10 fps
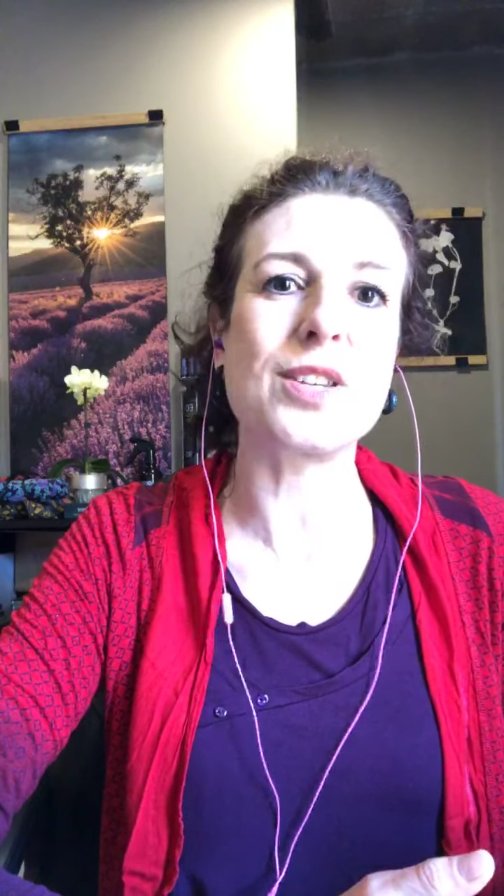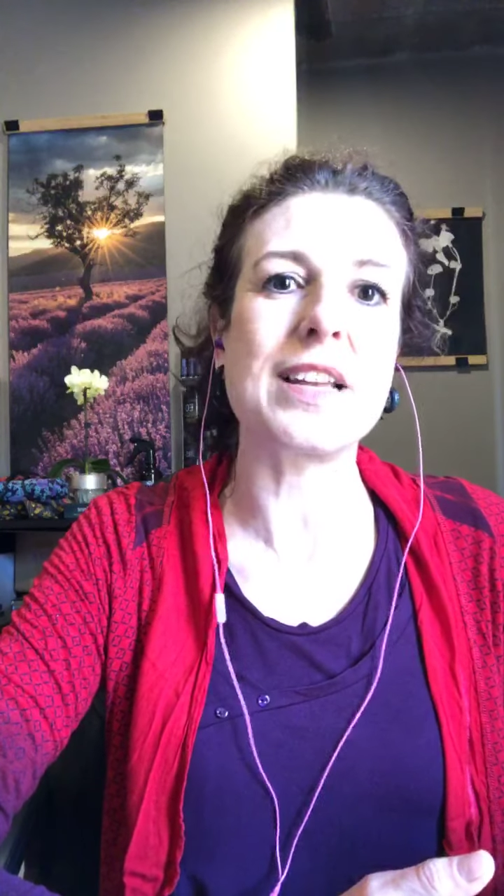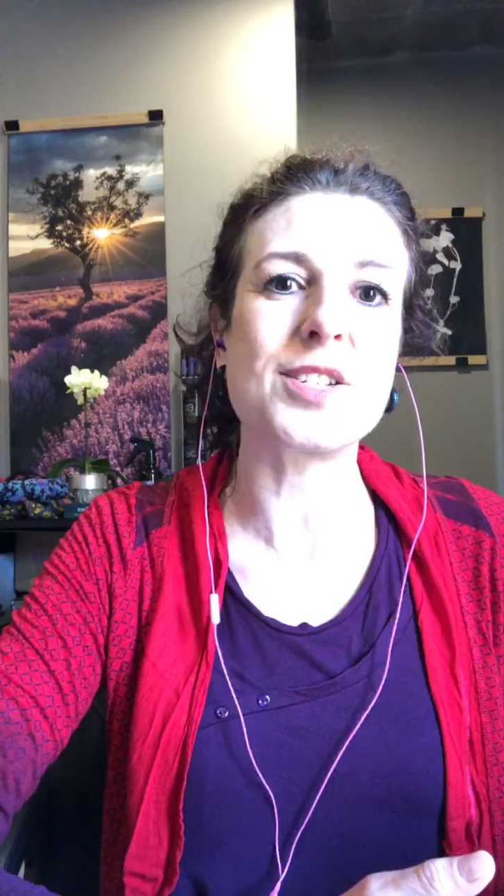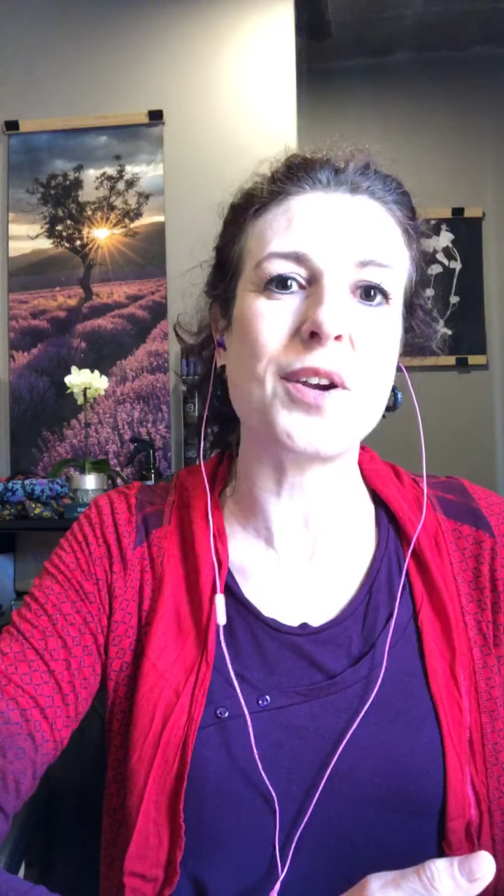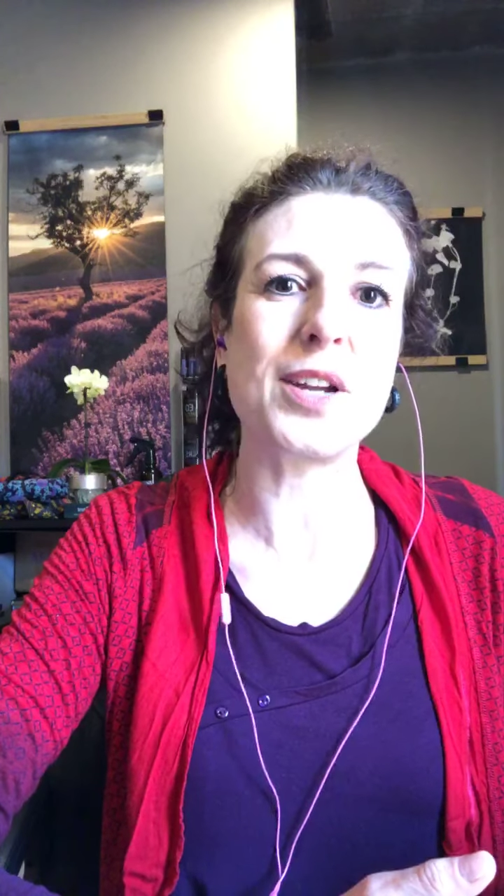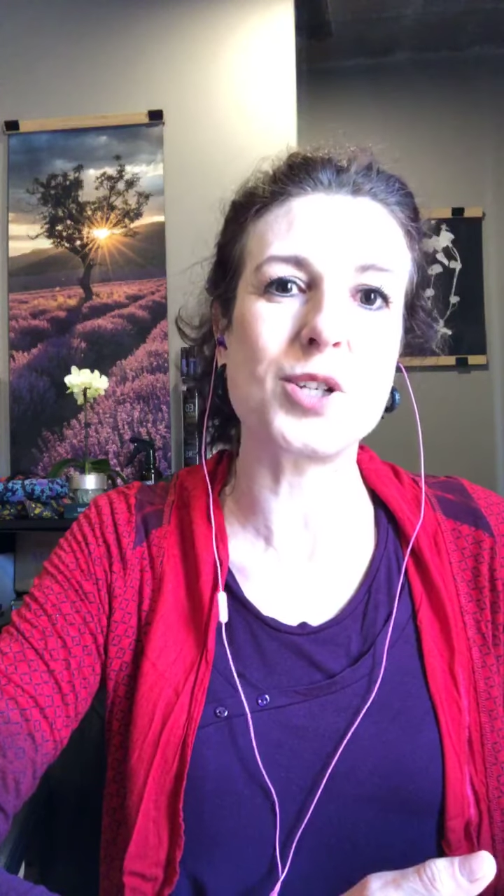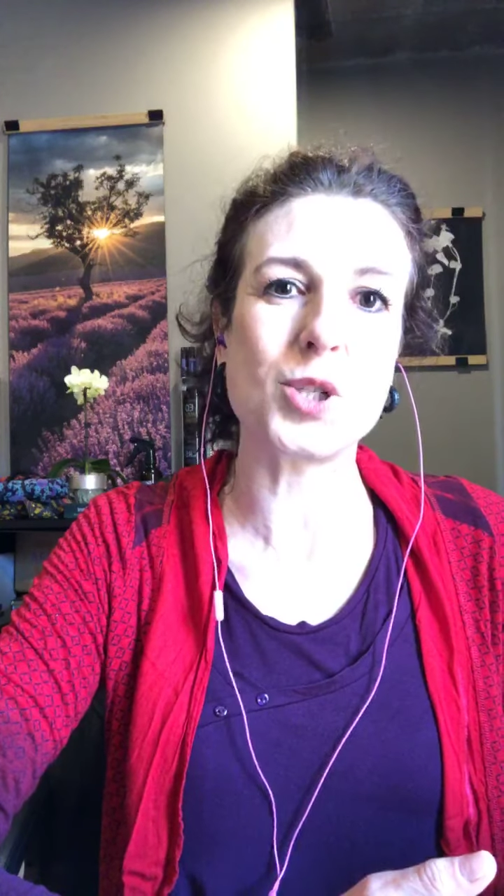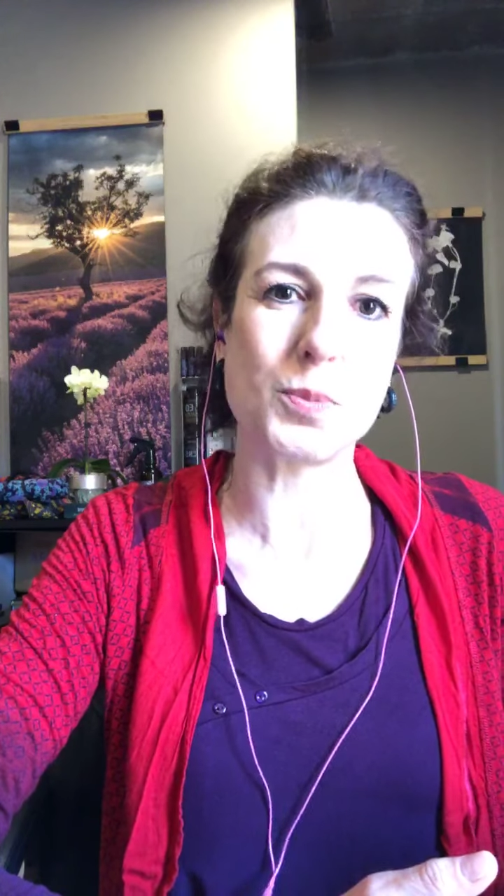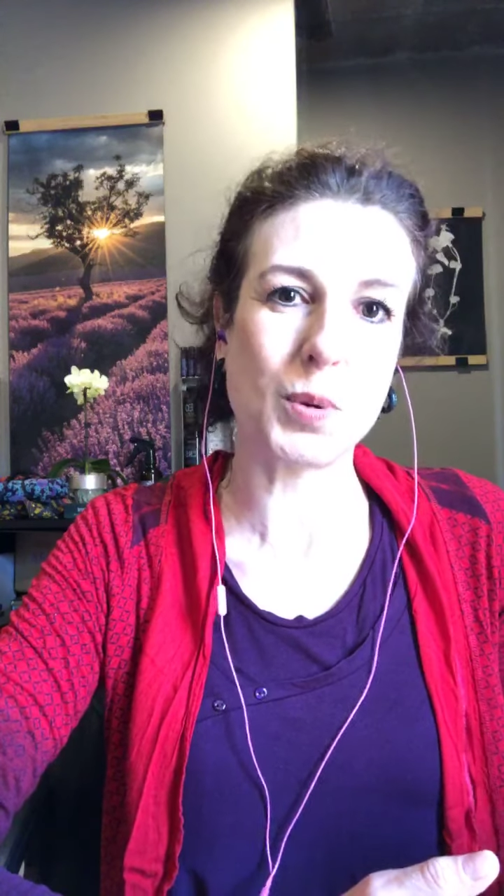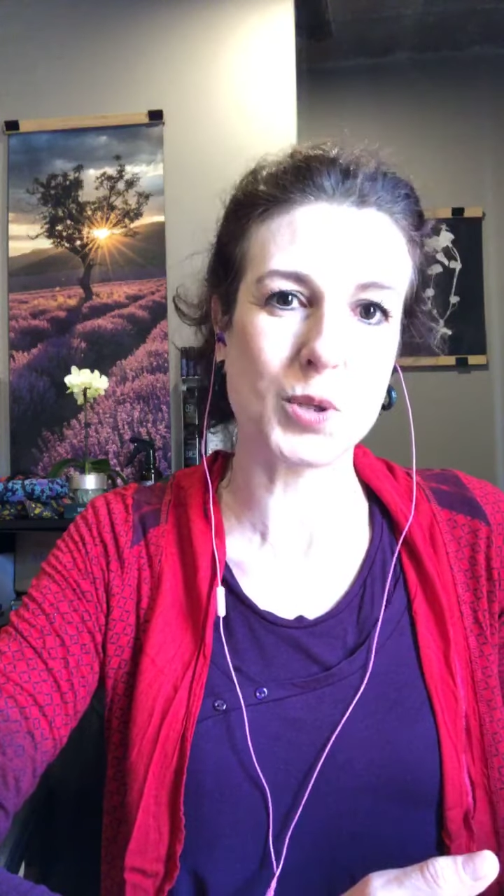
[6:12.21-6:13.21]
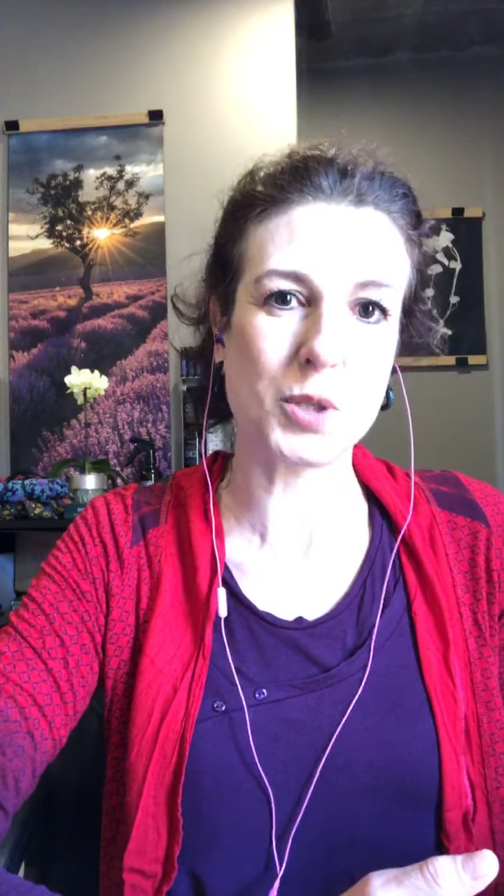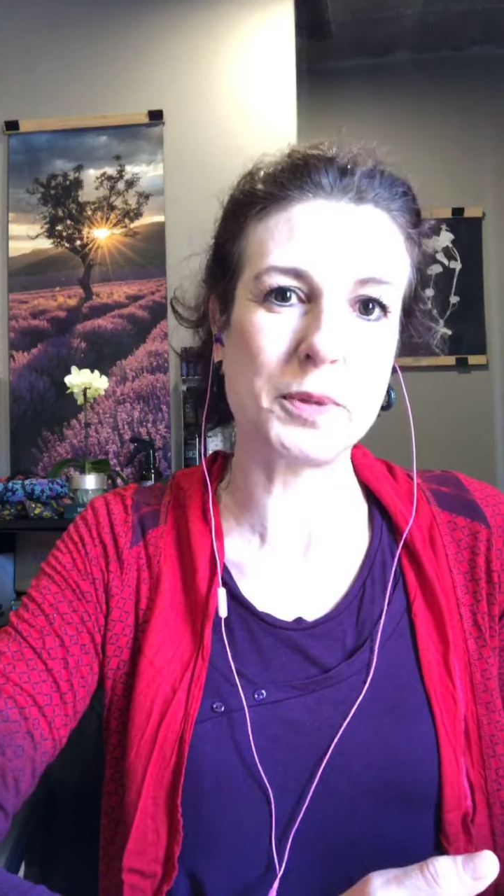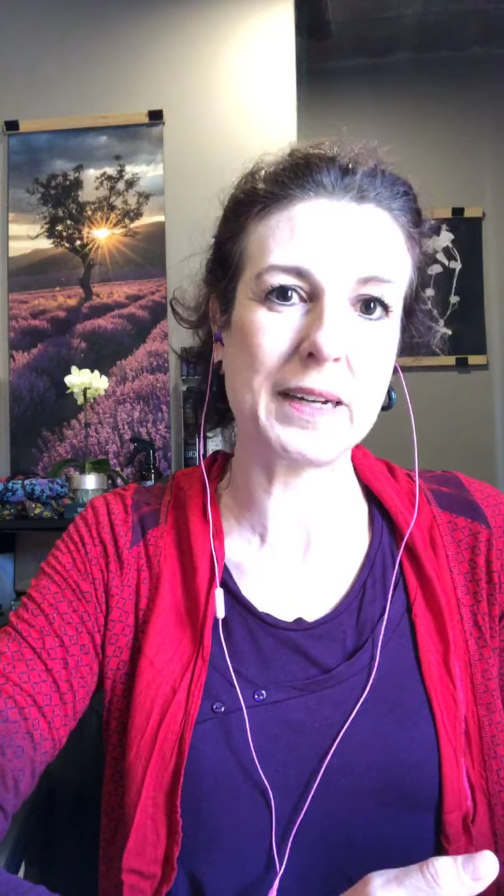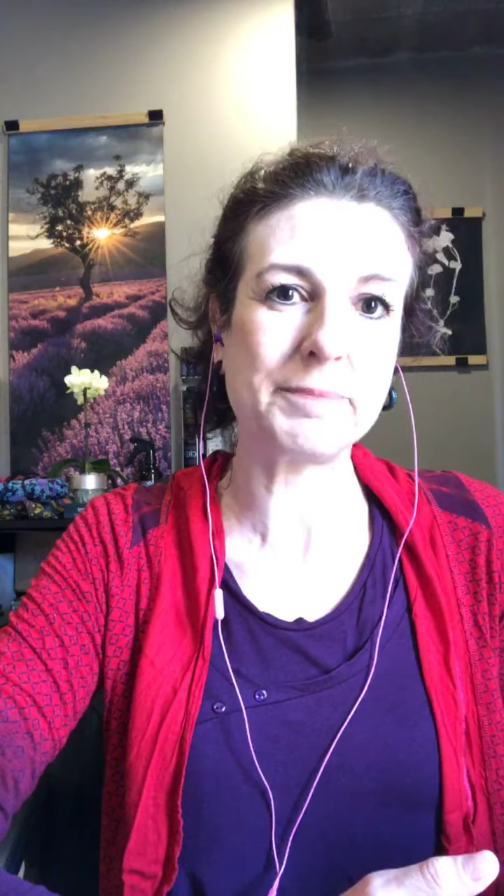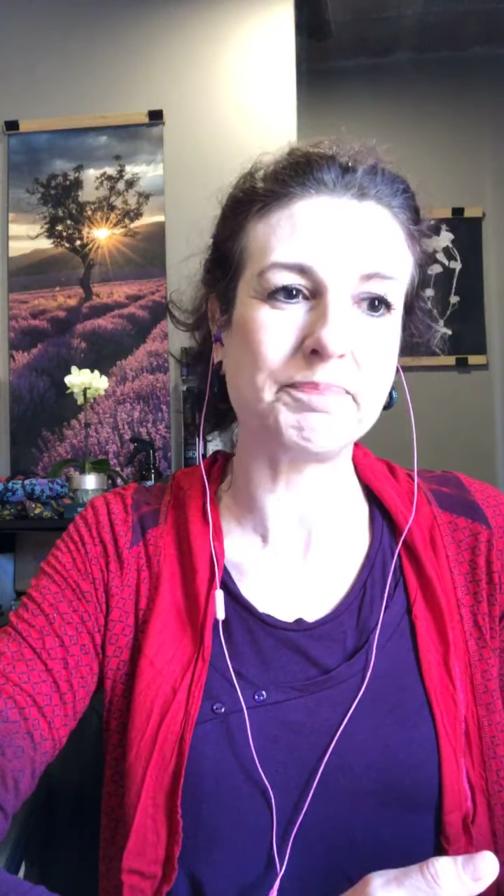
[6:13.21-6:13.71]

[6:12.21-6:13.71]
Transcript: that's going to support your body.